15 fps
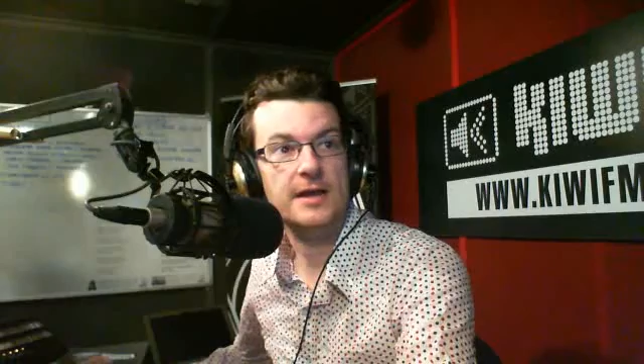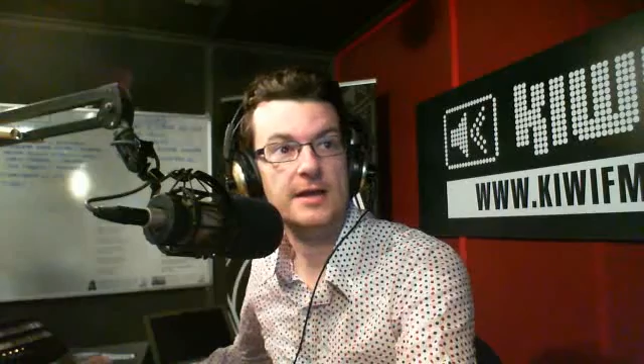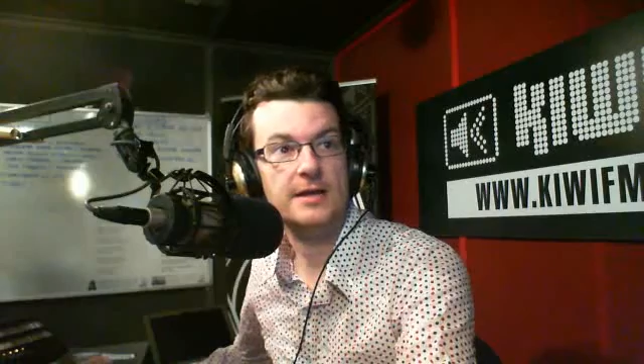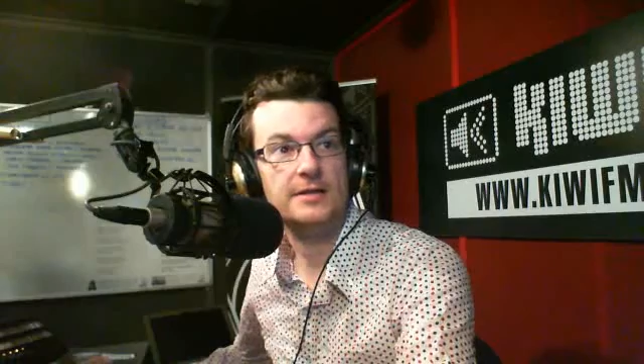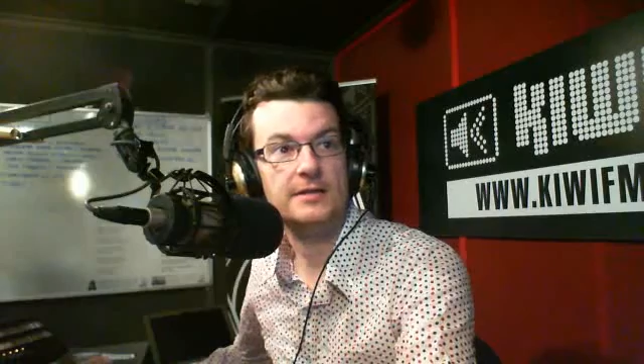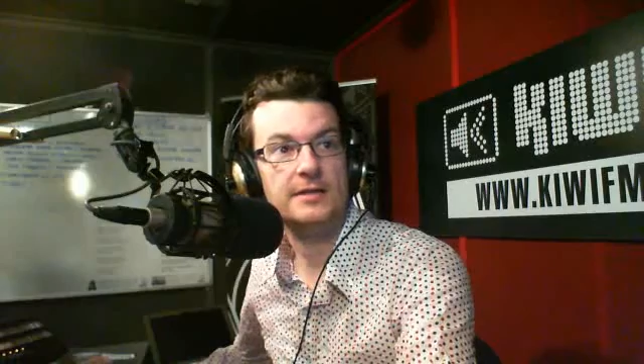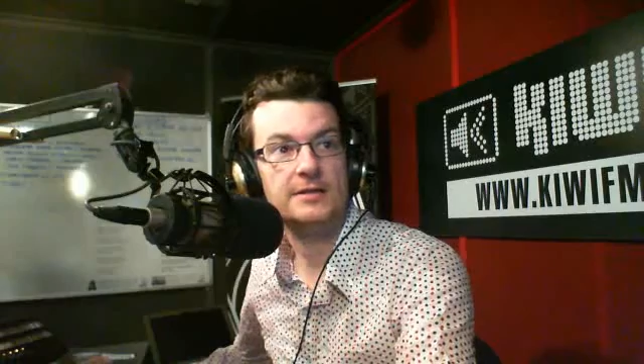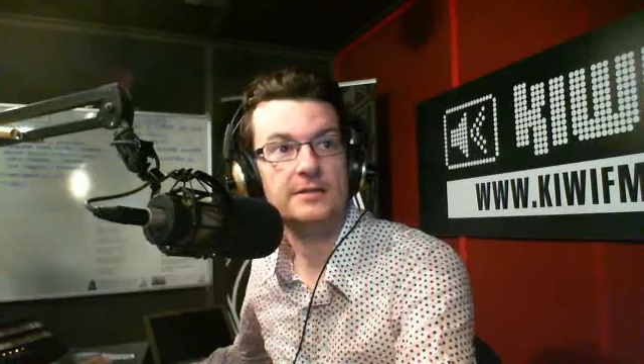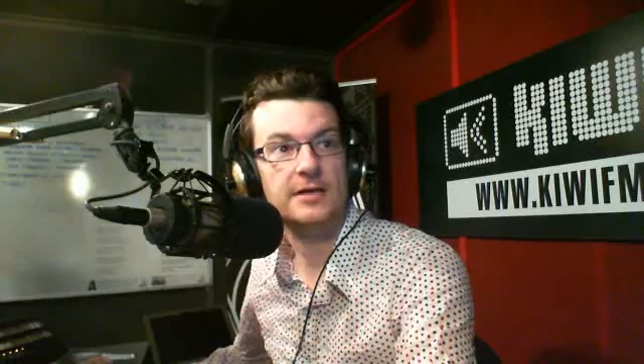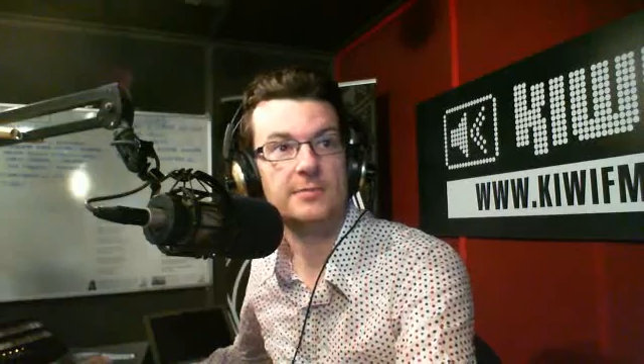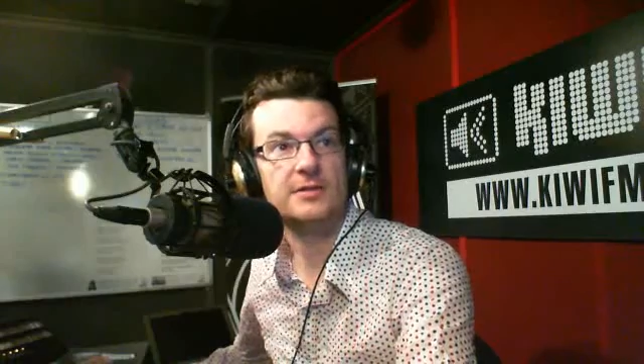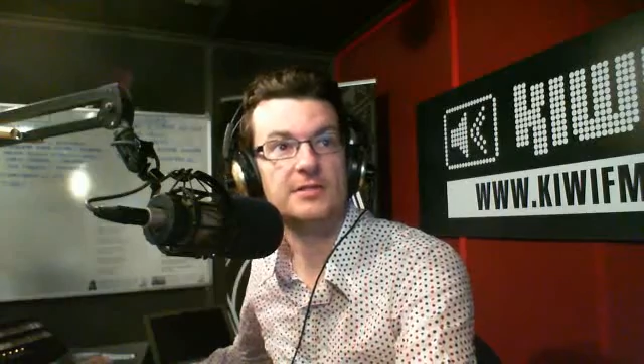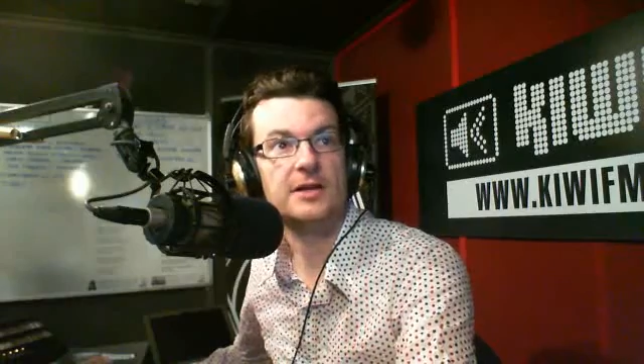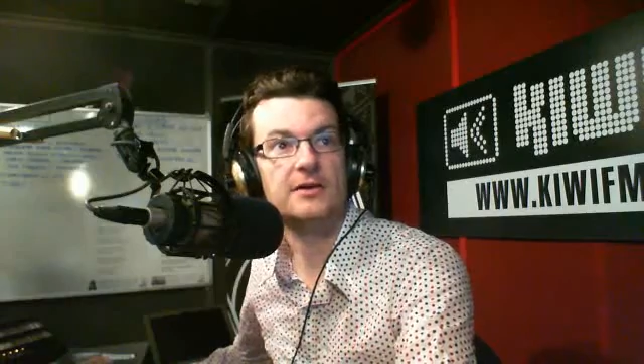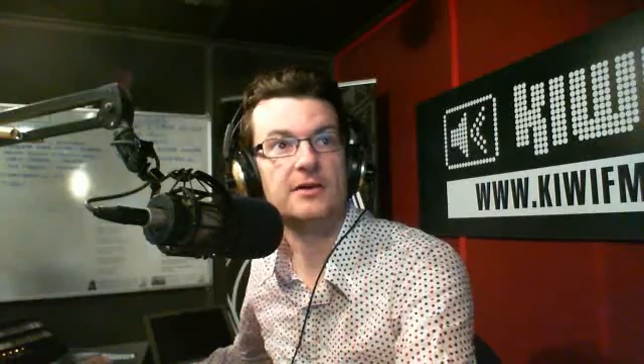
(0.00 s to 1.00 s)
And
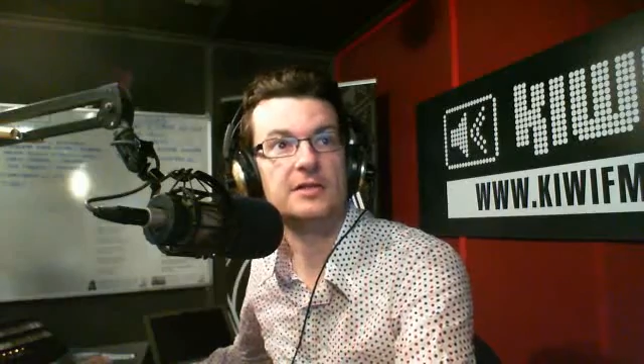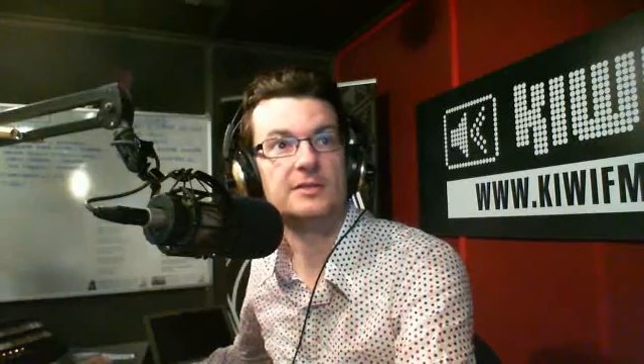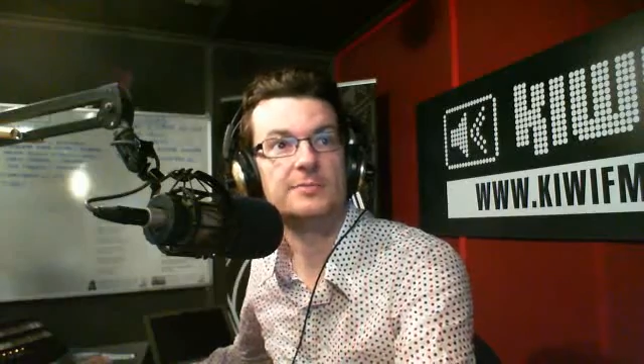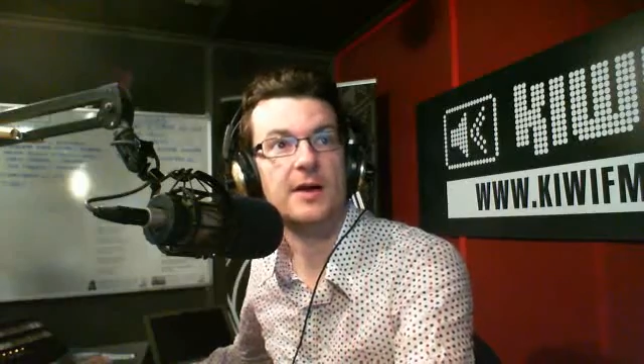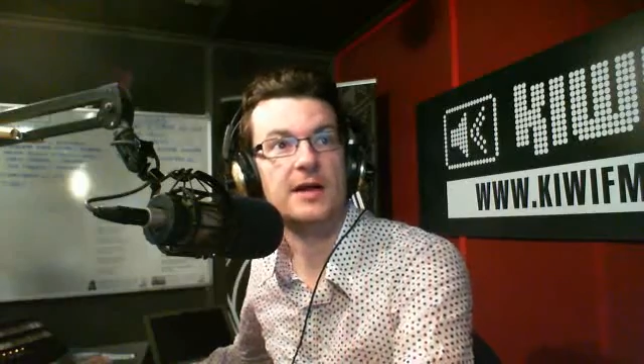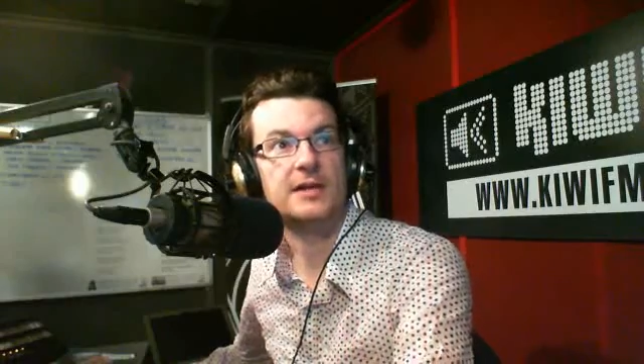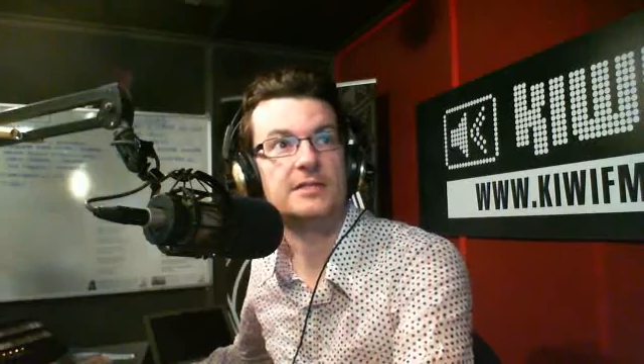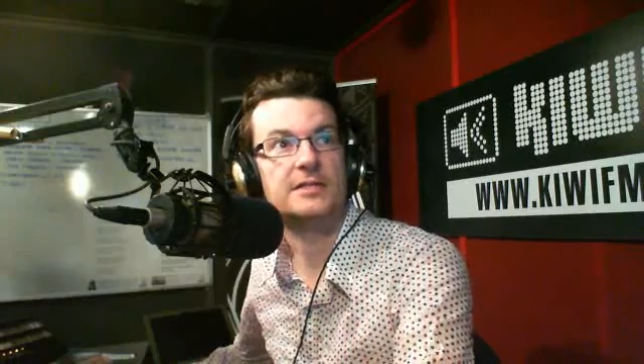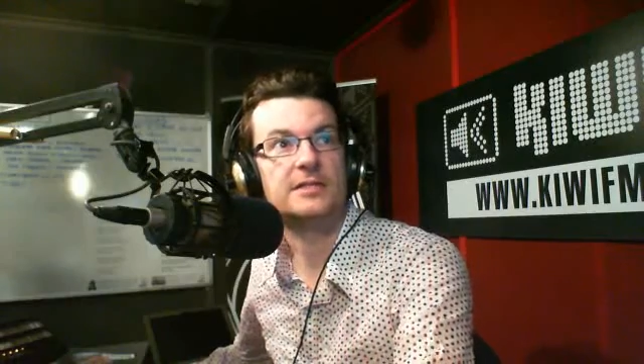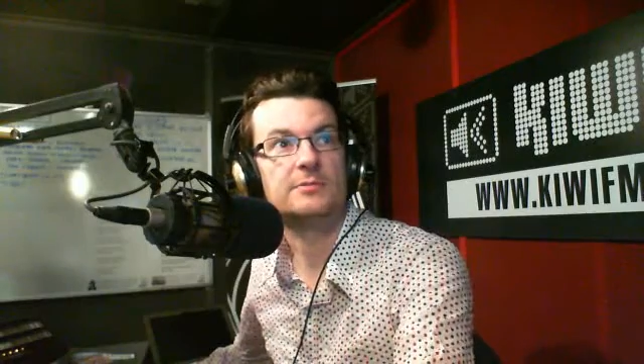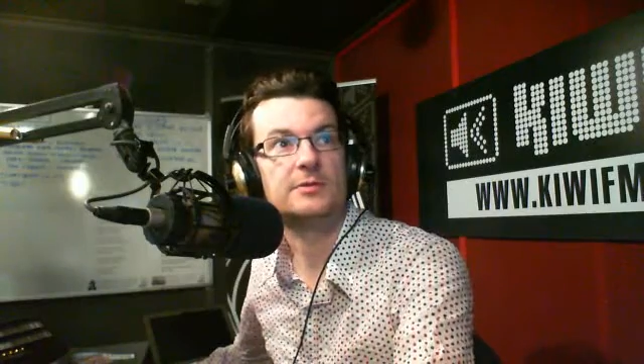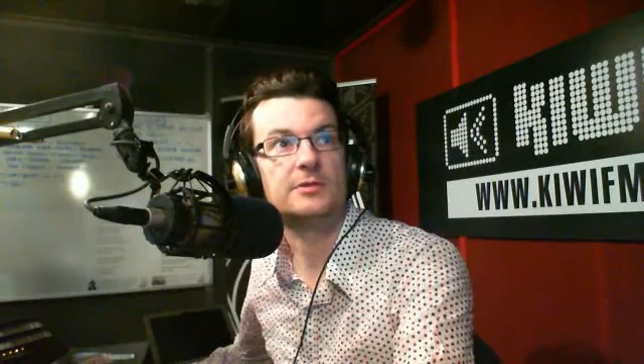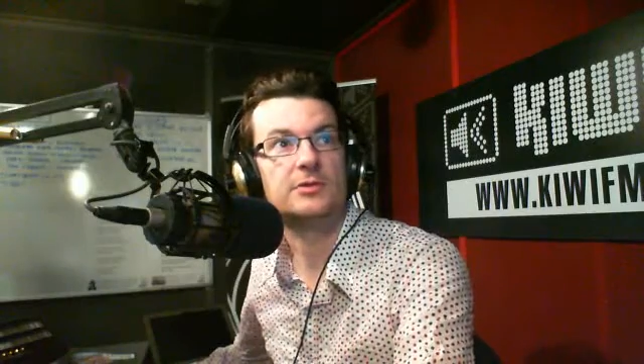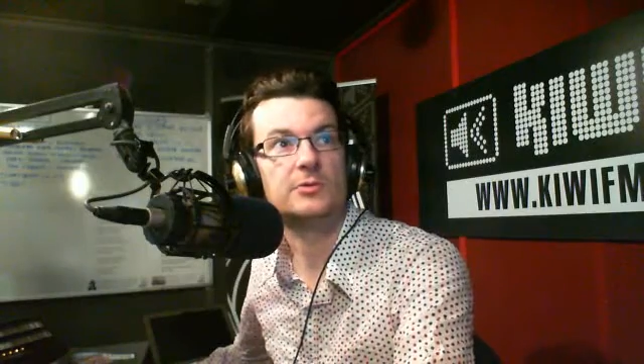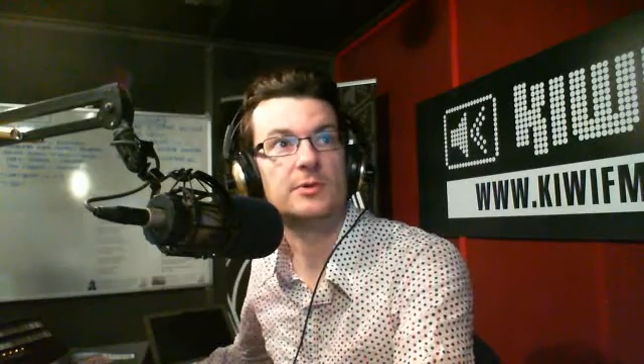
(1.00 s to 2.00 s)
time to stare into
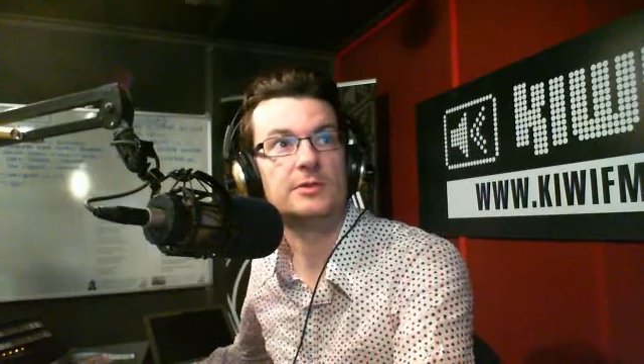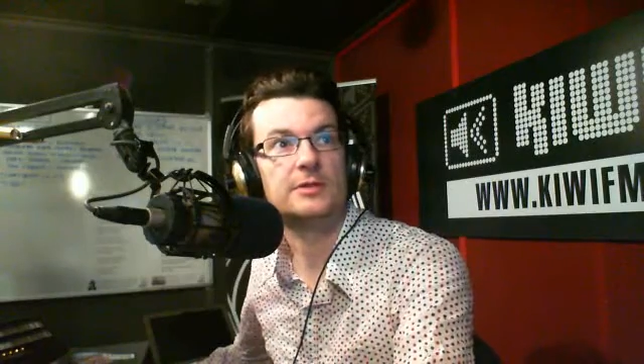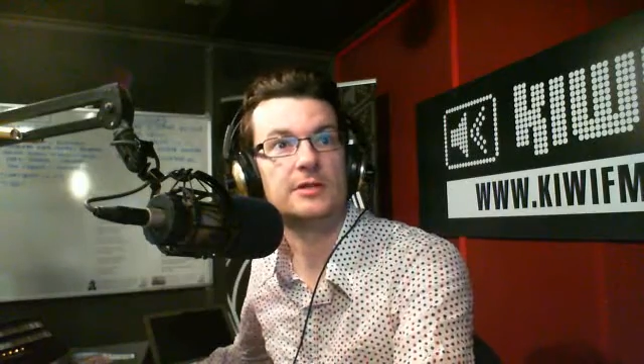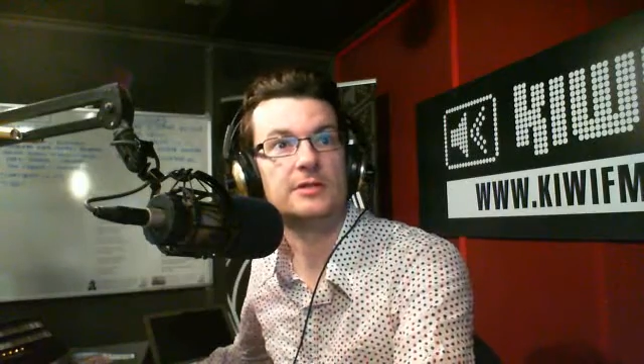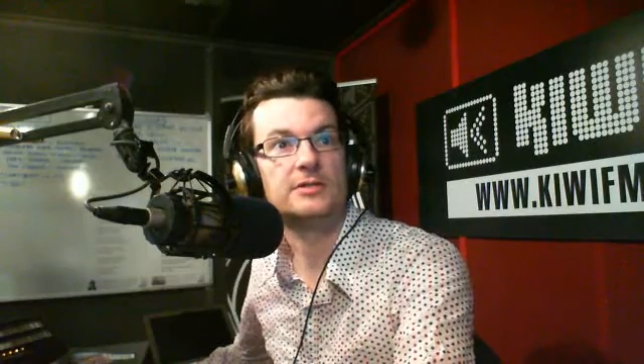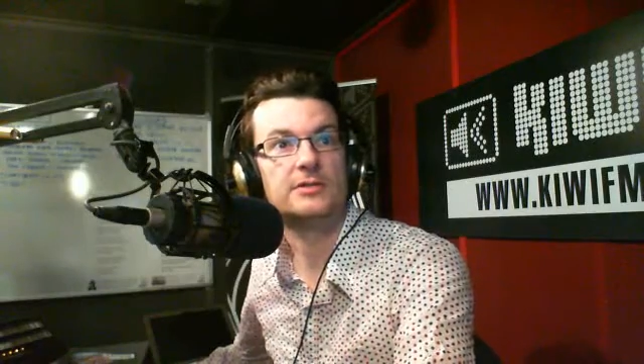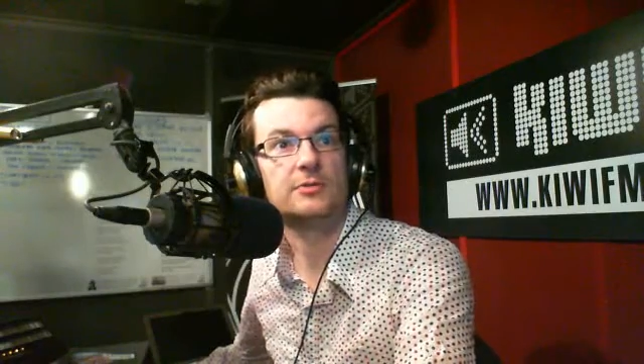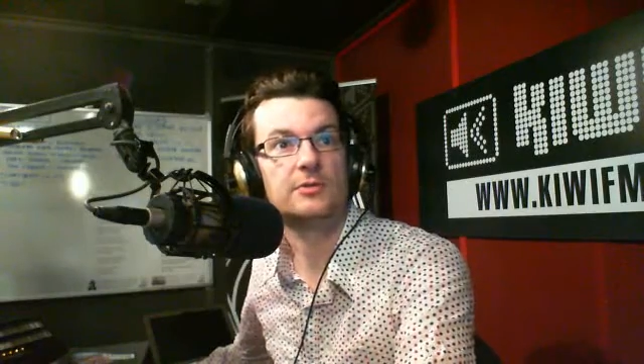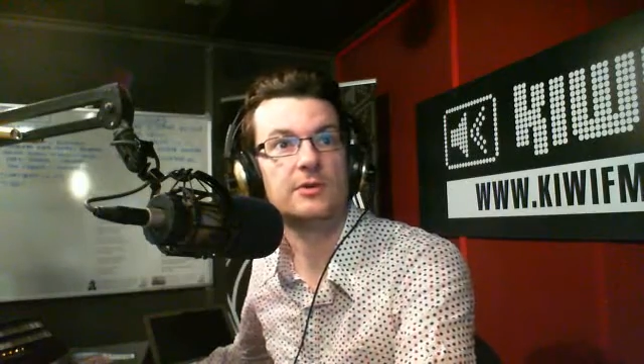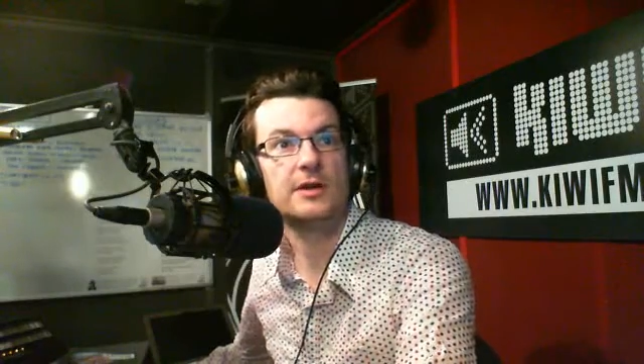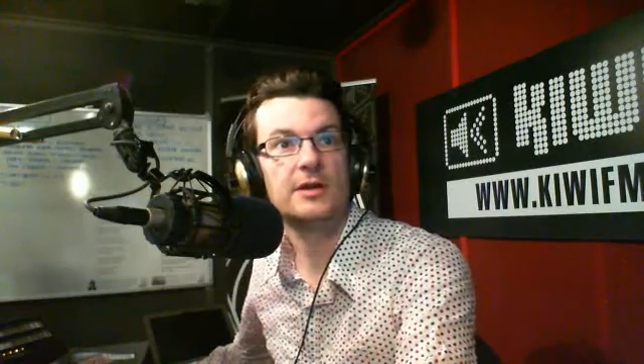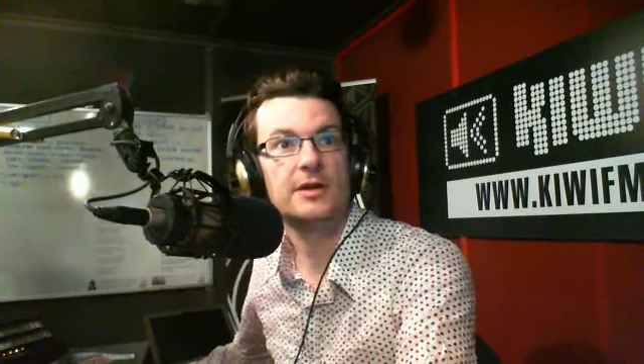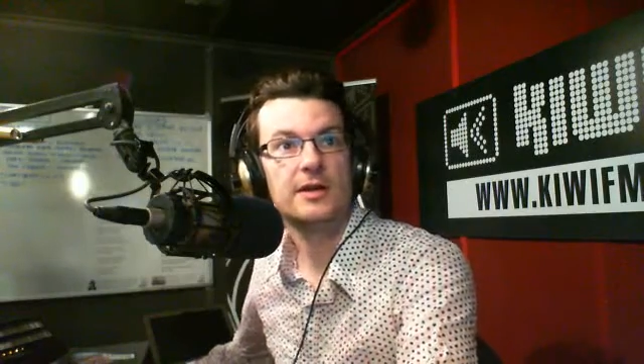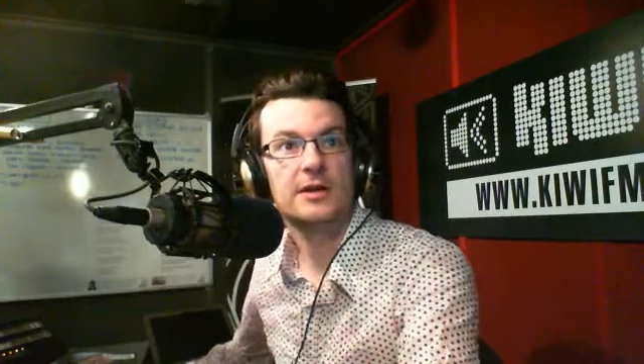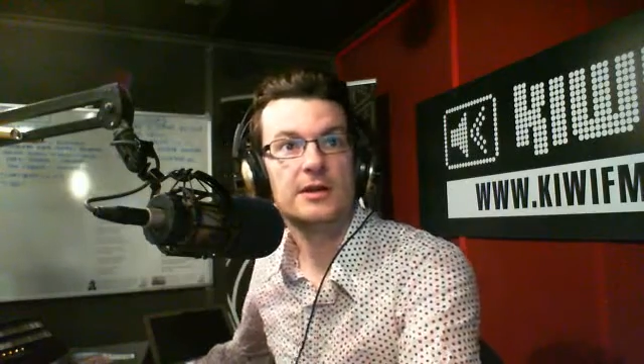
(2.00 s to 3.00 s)
space. We do it with Dylan
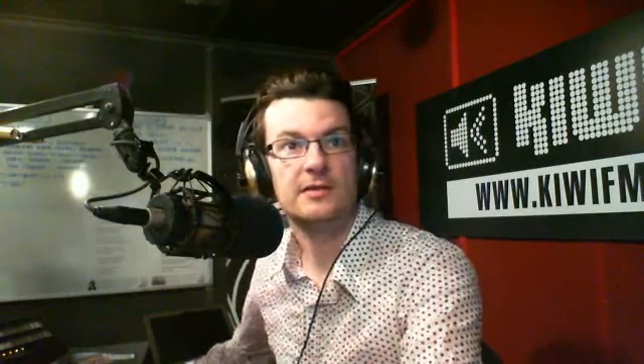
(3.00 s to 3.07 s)
Storey.